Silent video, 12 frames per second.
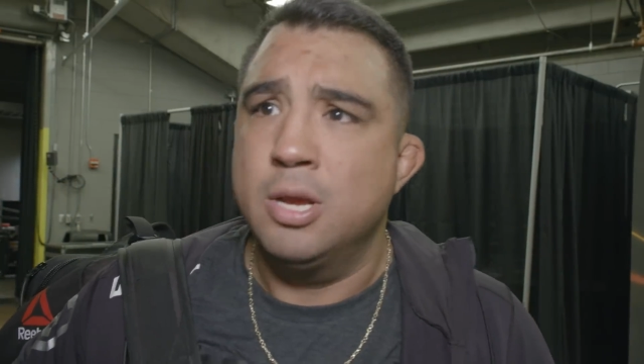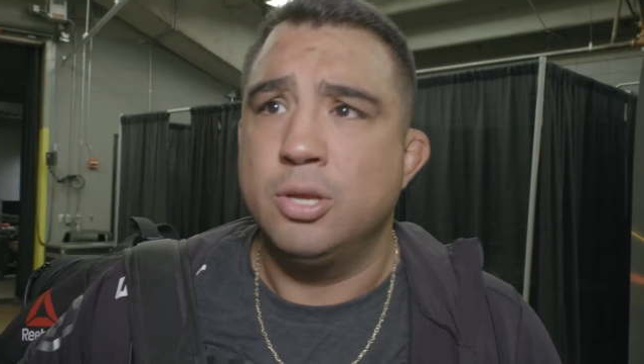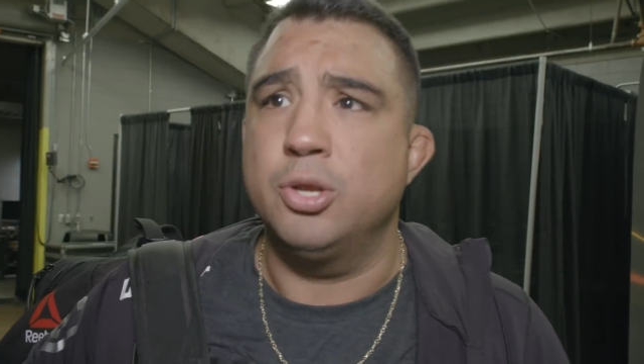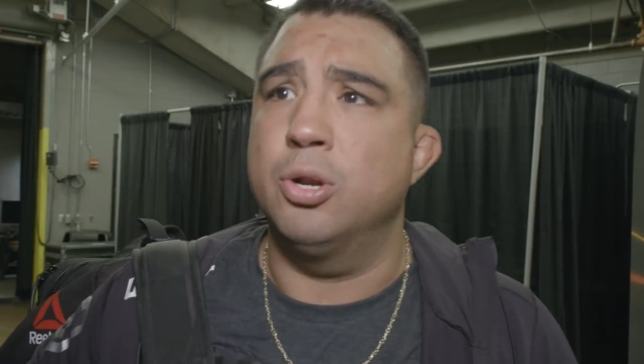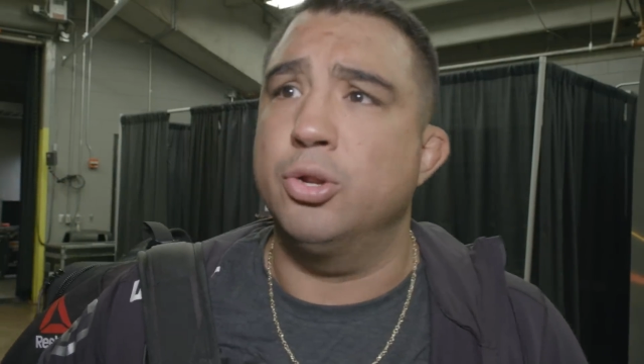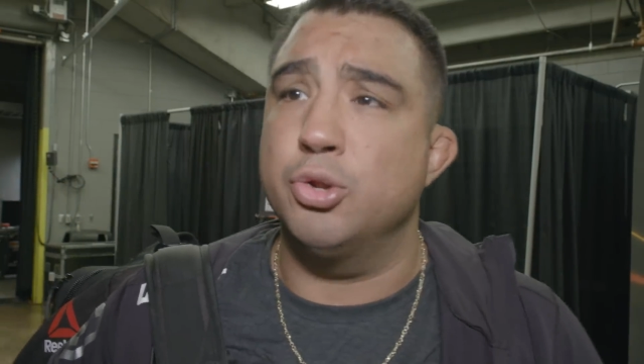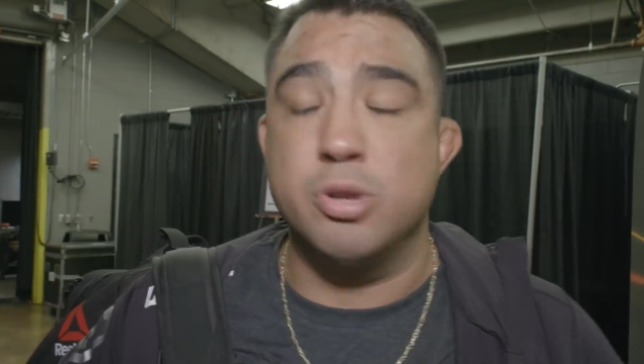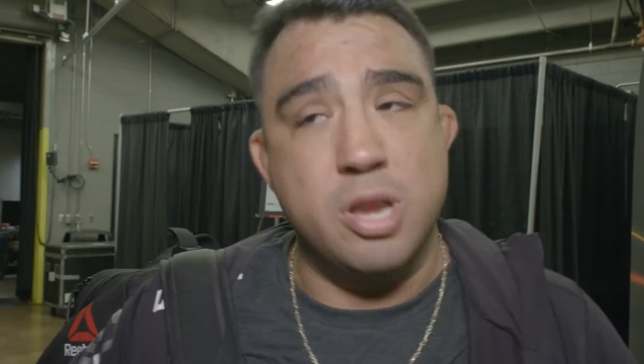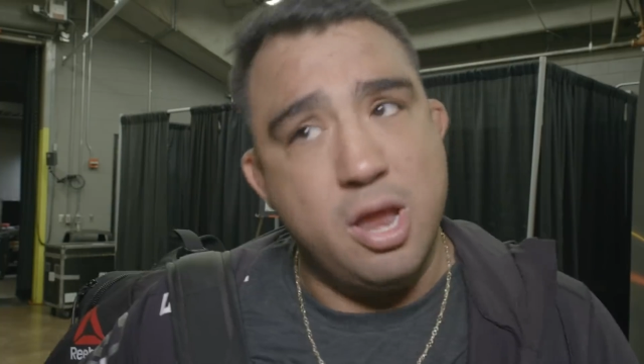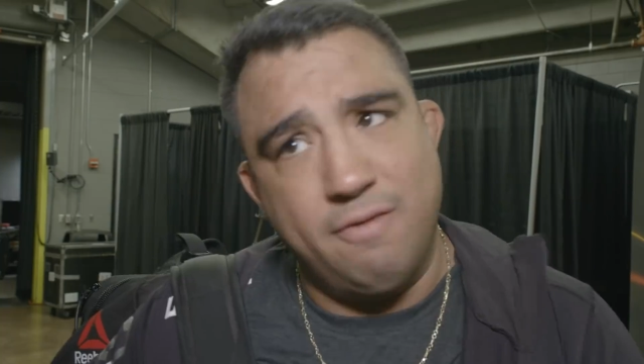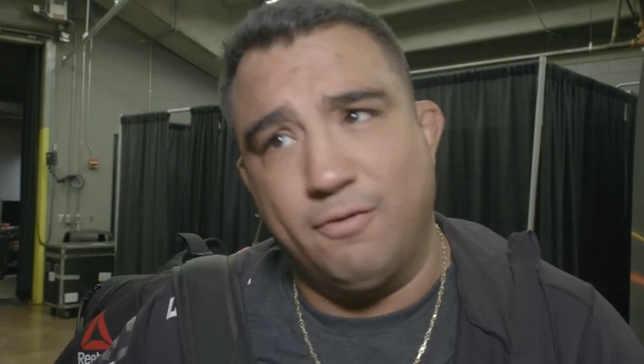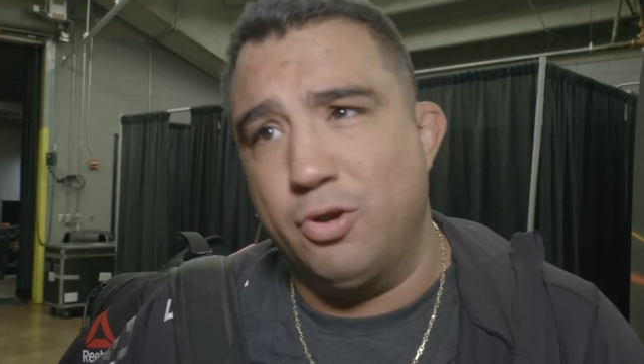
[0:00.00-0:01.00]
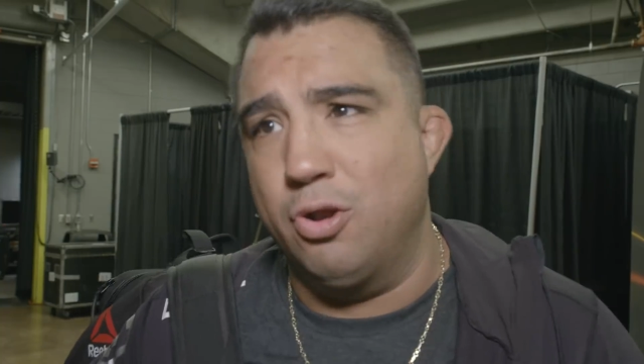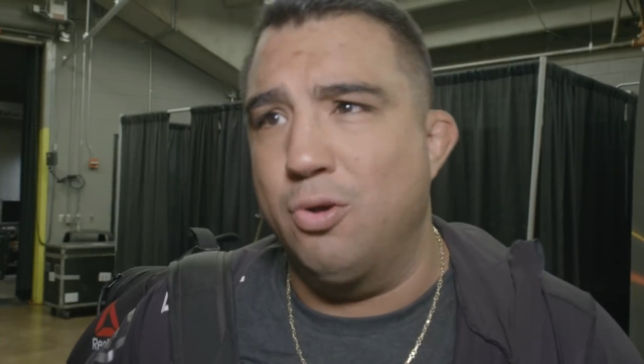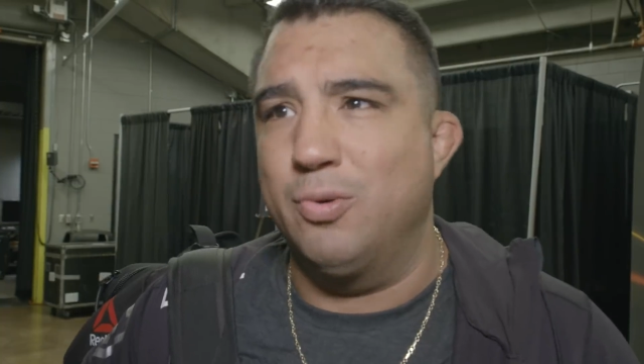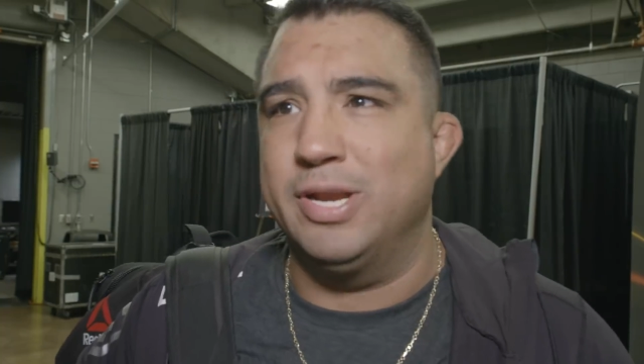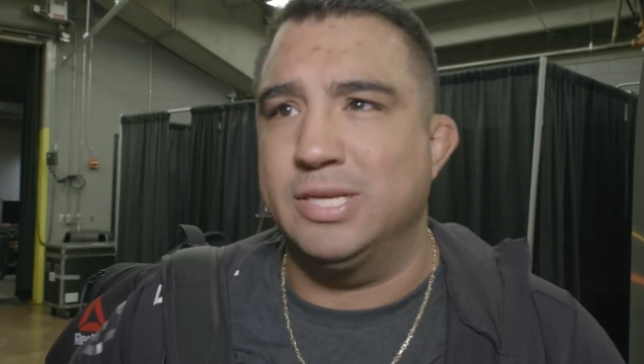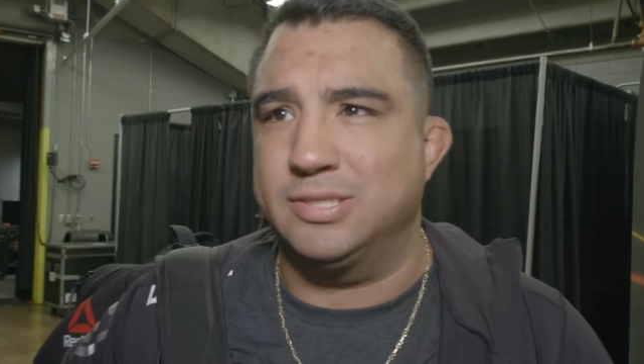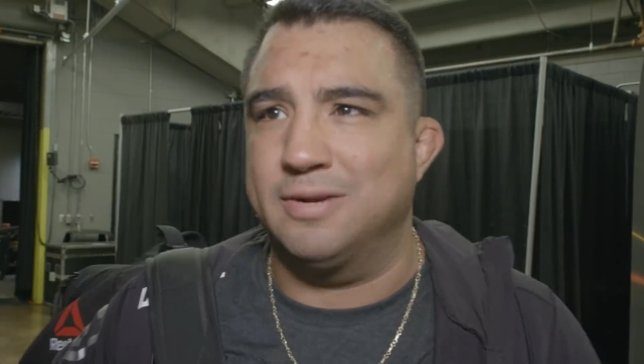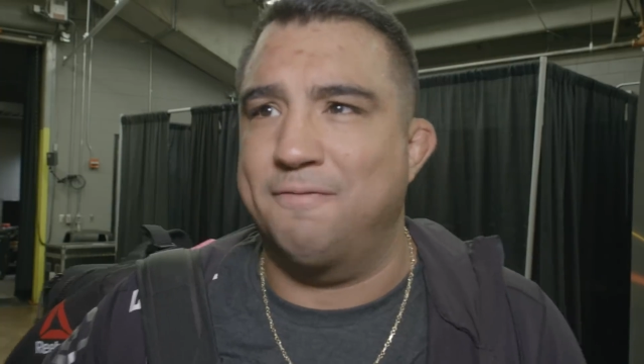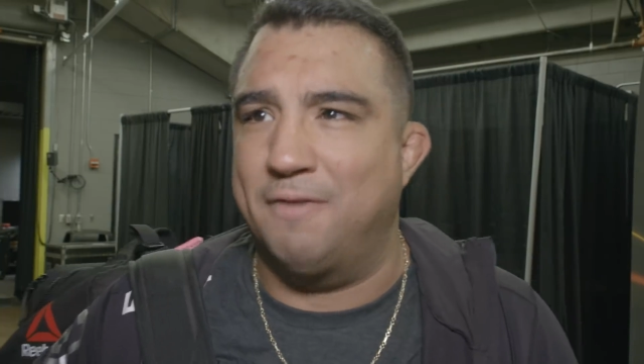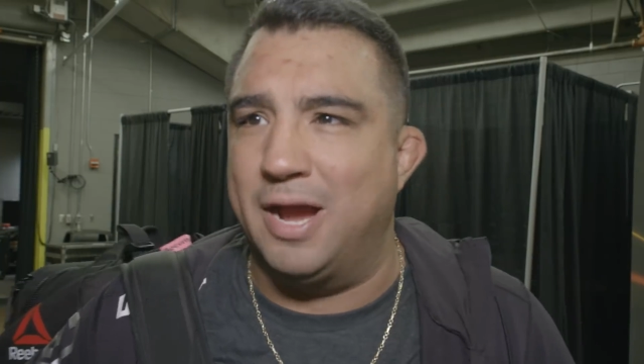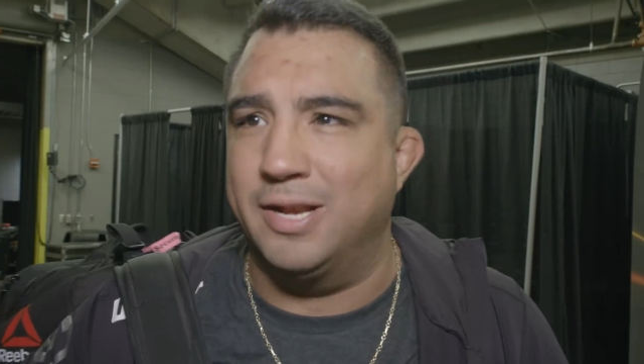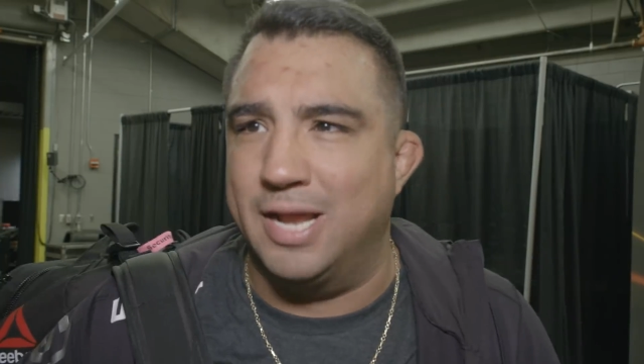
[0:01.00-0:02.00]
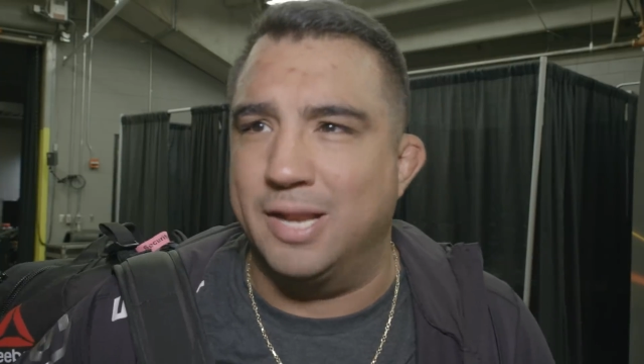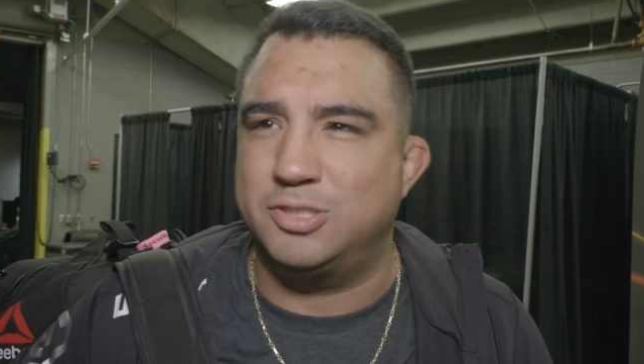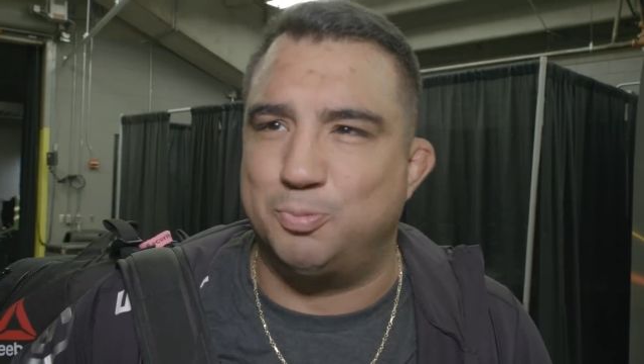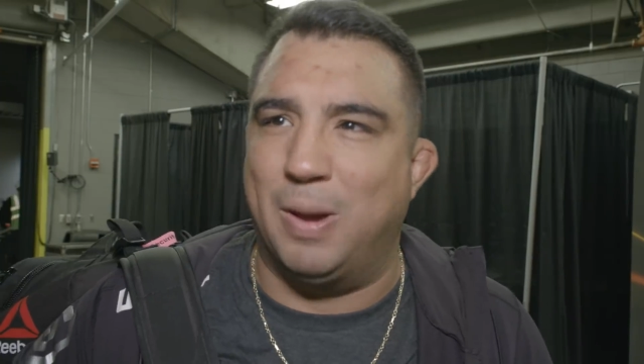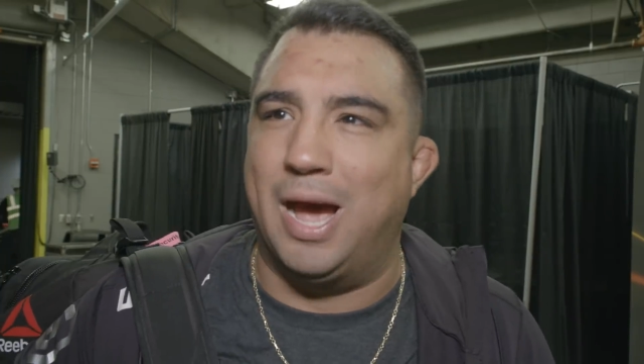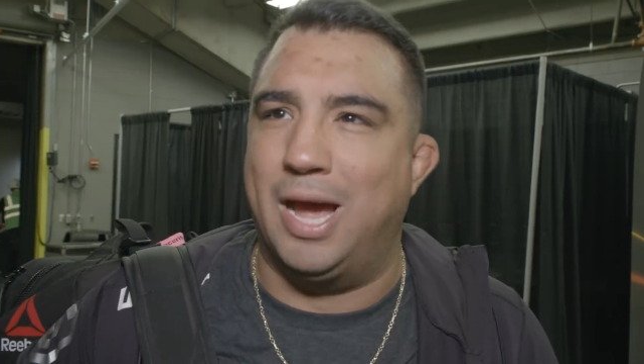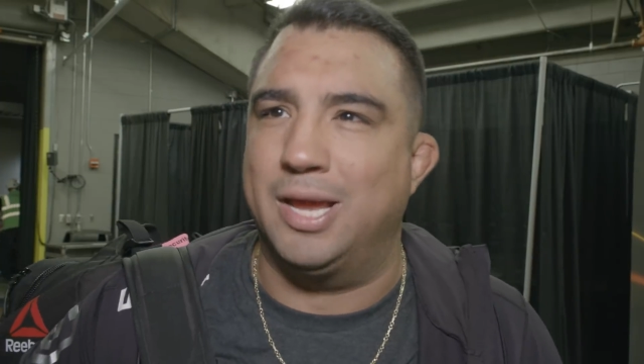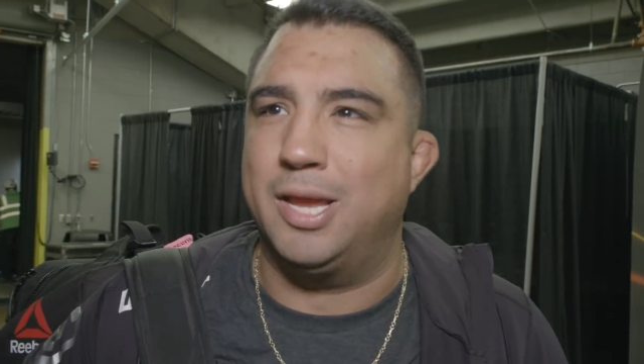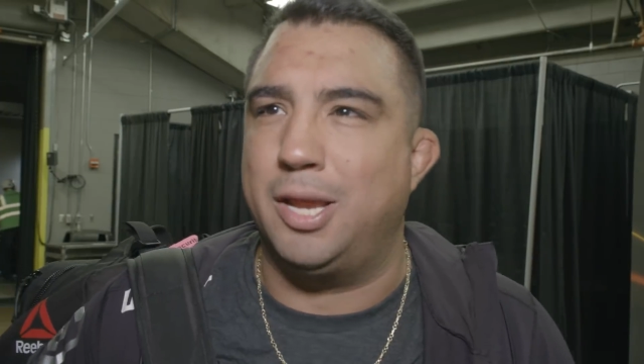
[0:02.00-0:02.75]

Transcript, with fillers: you know, you never know when he's going to find that spot,